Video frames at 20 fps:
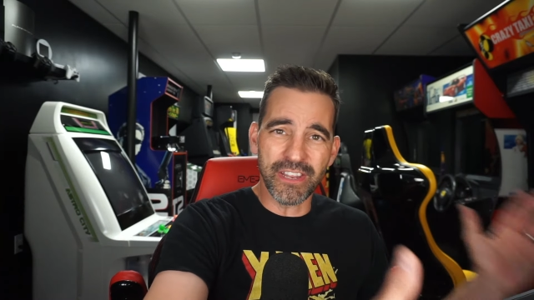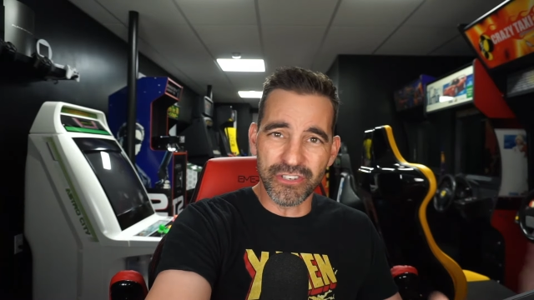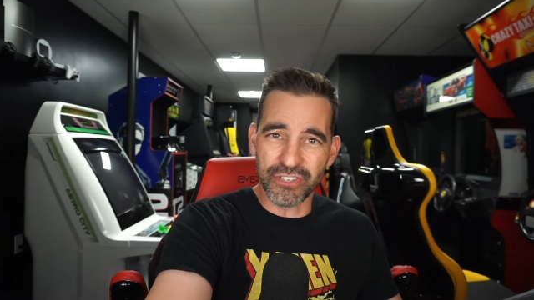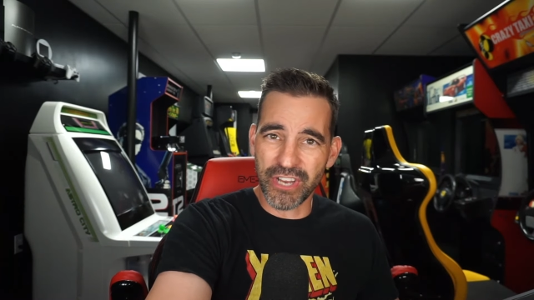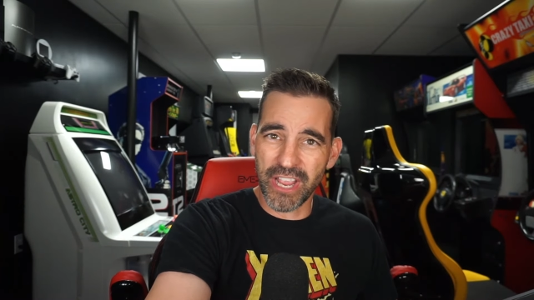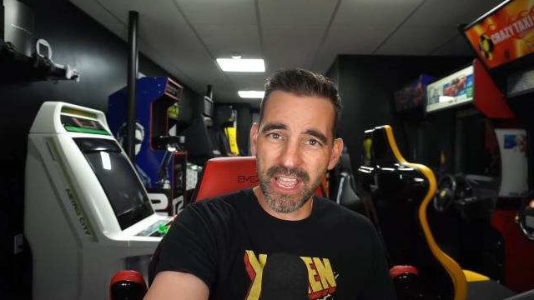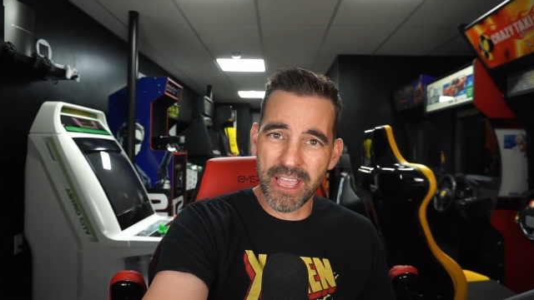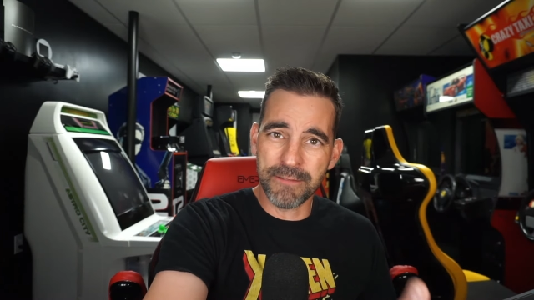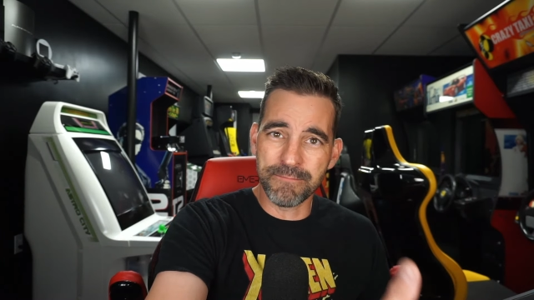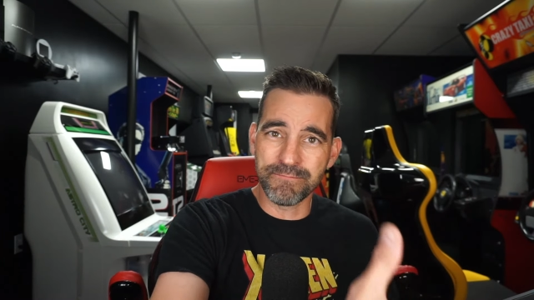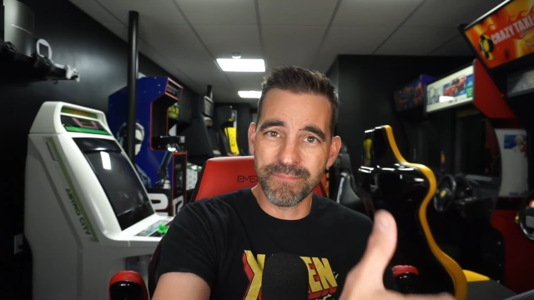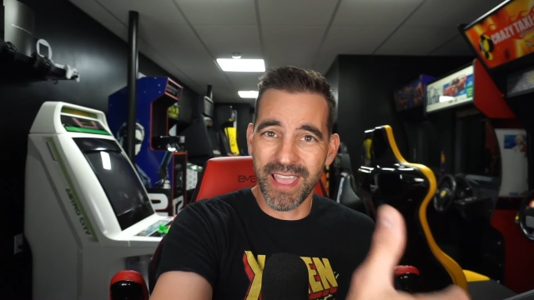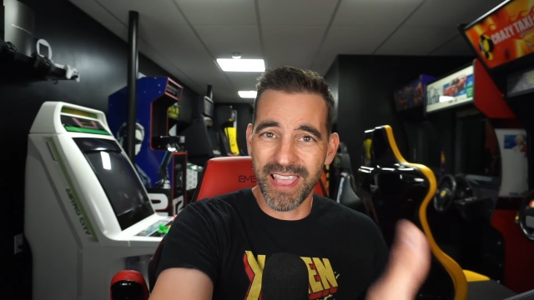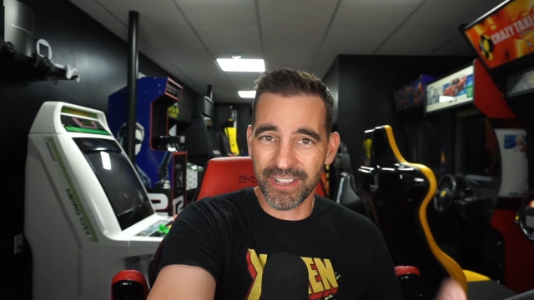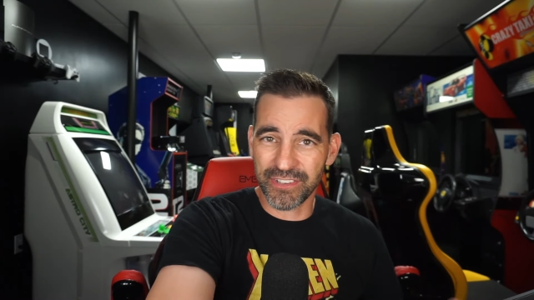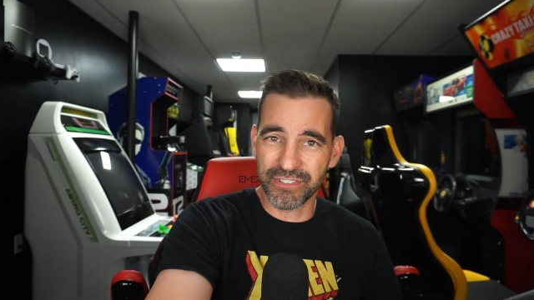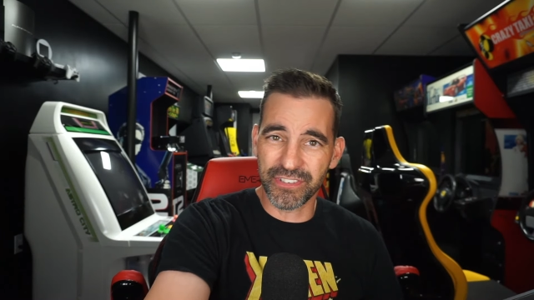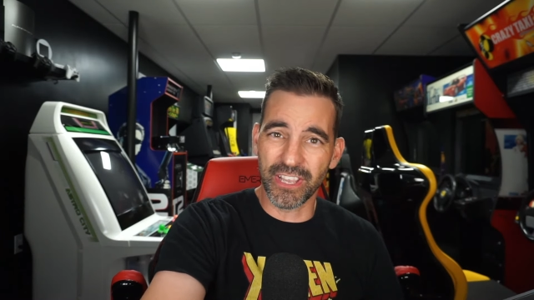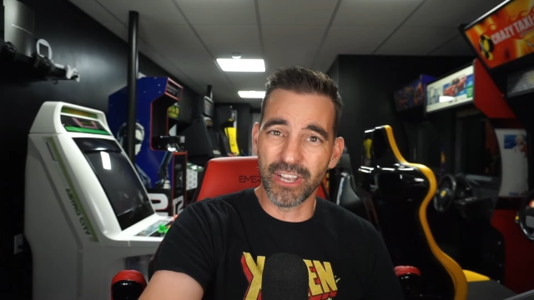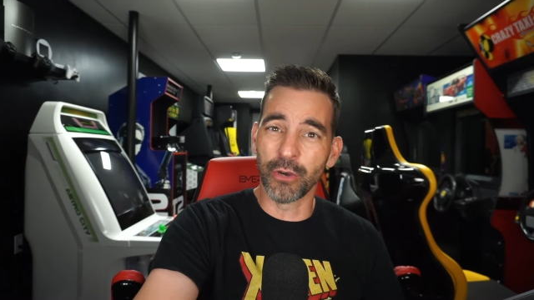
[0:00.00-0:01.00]
Jam
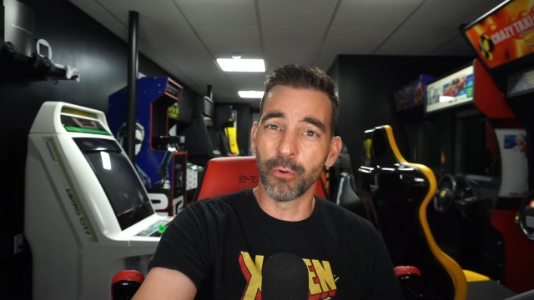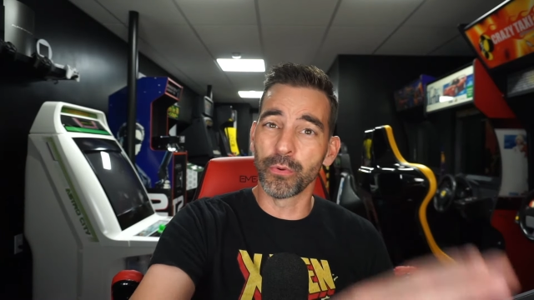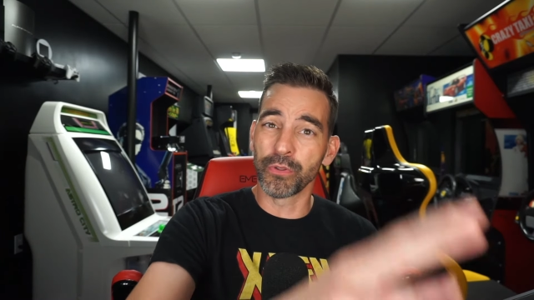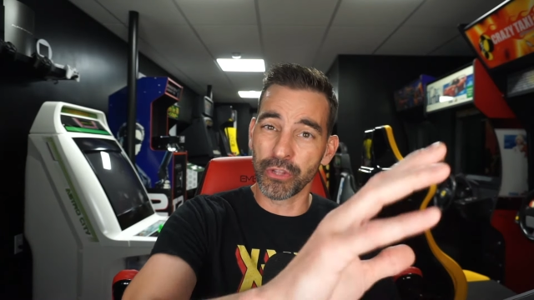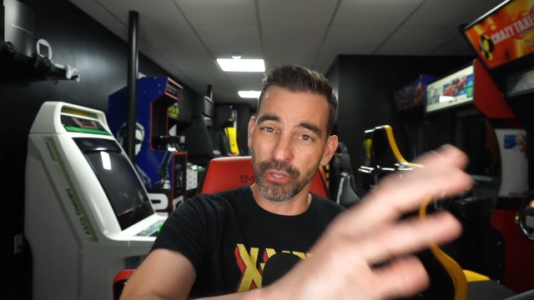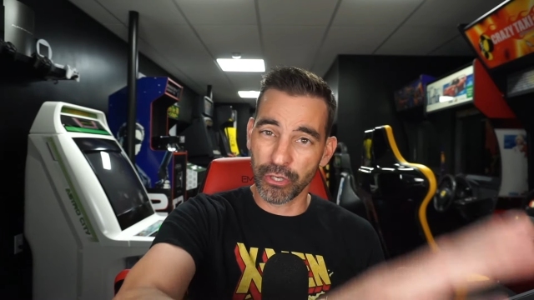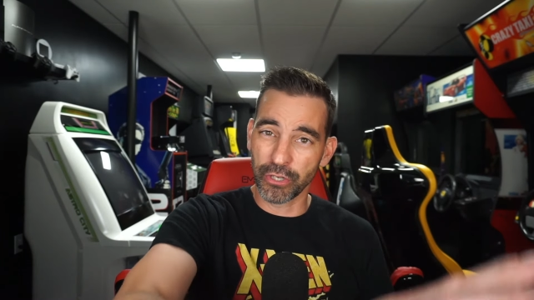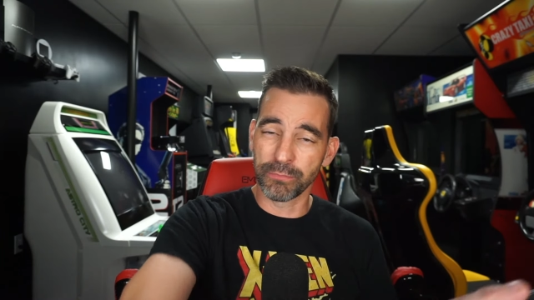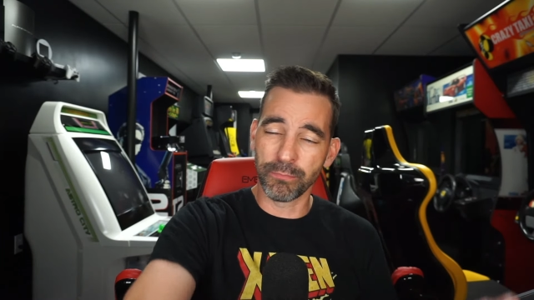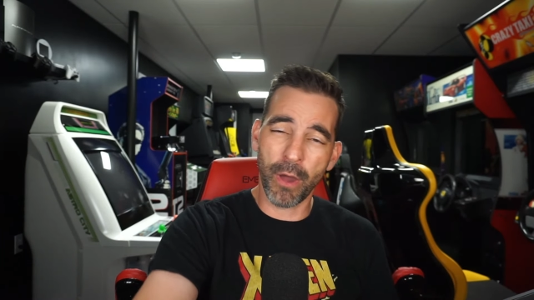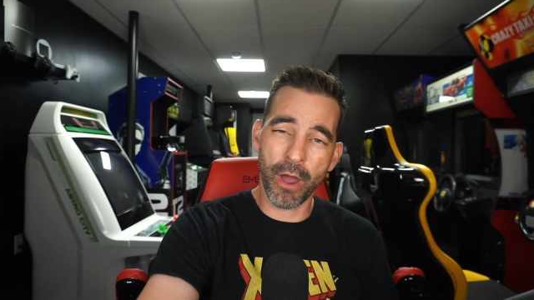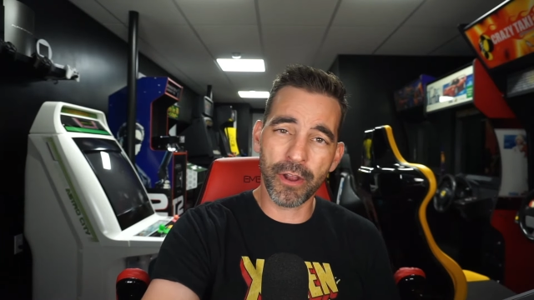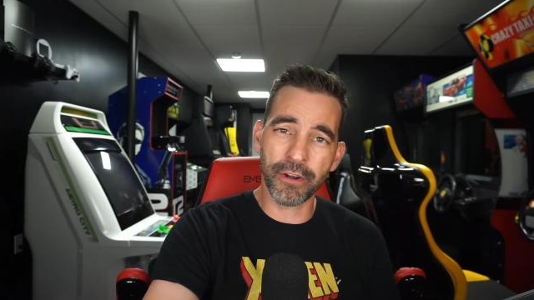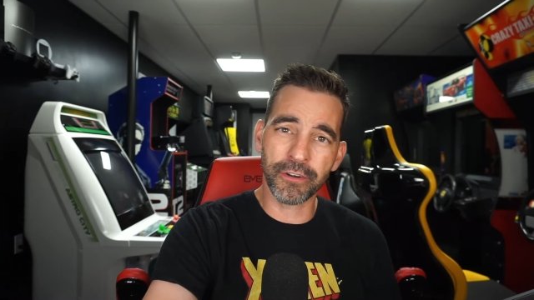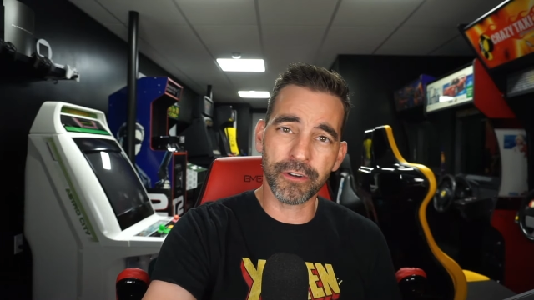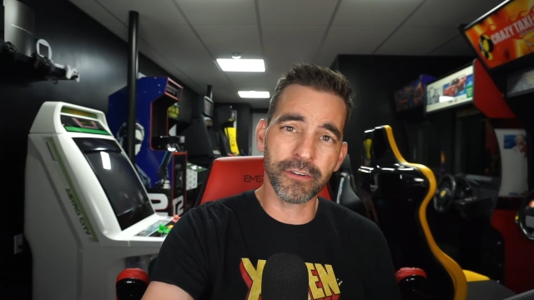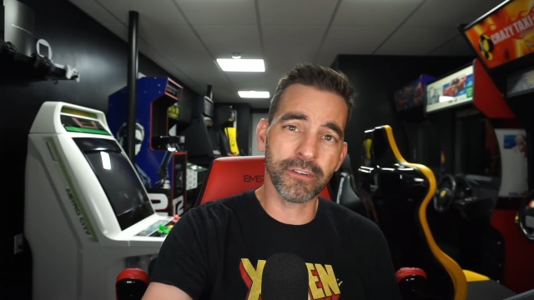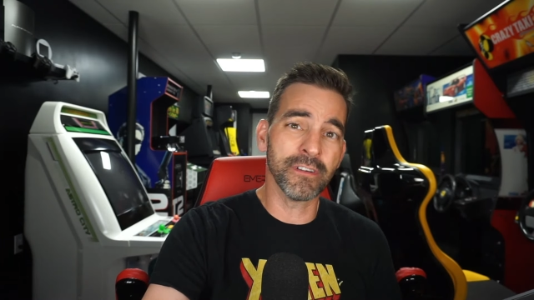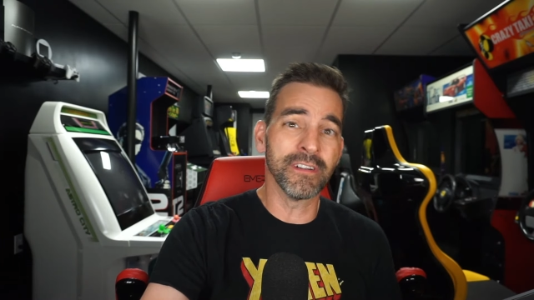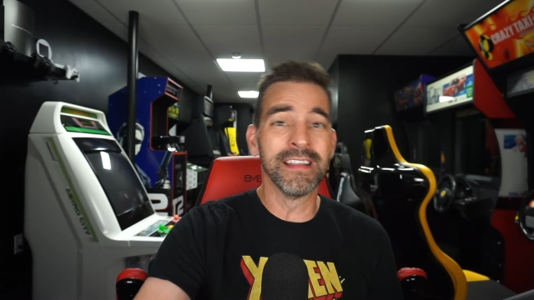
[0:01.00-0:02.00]
XL with a good
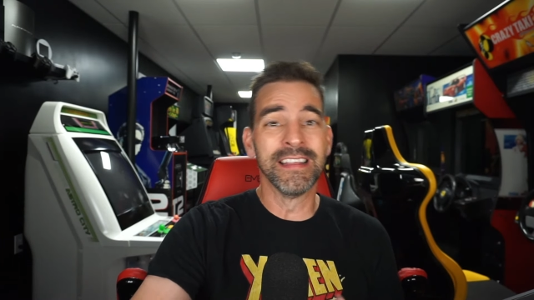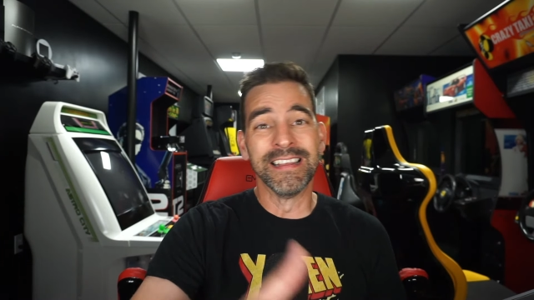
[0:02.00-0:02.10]
monitor,